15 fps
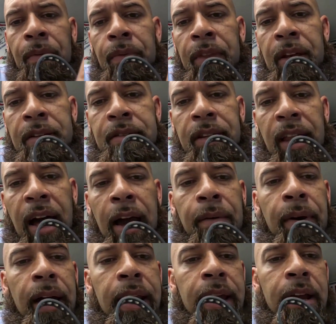this line
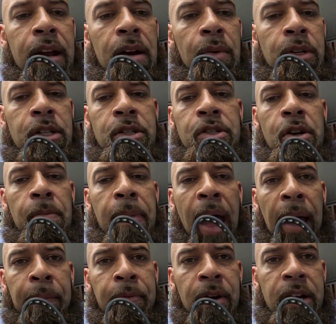right here, which is your
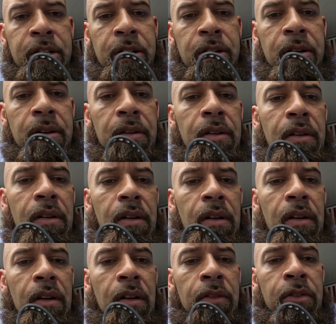back pressure
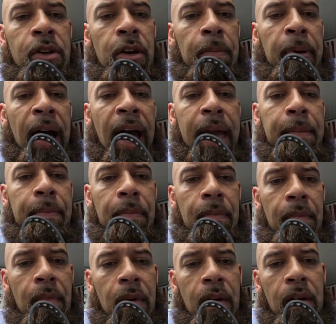to your pipe,
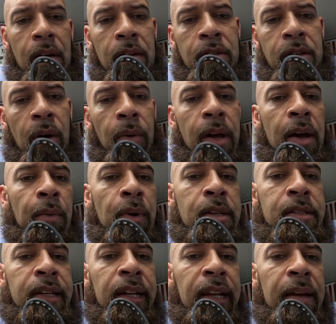so it was
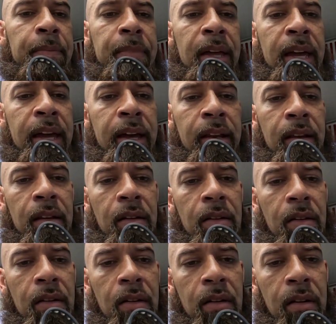clipped in
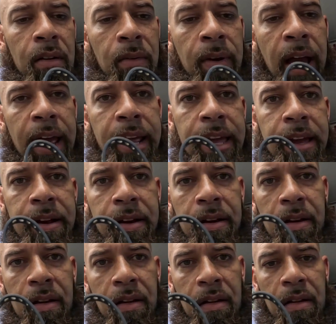right here.
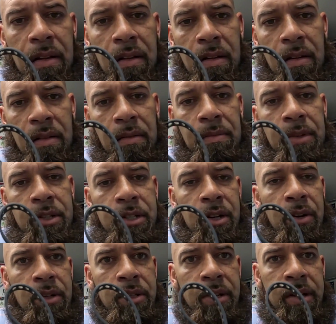Let me show
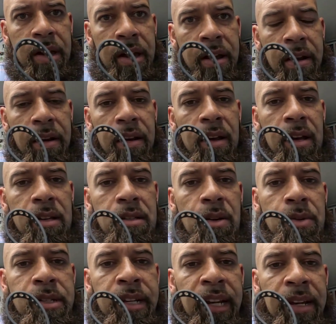it to you here. So it
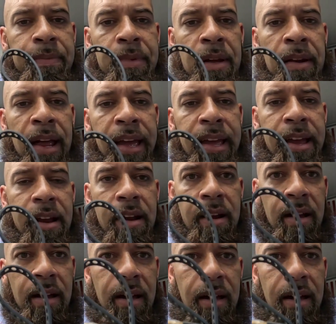was clipped in right here,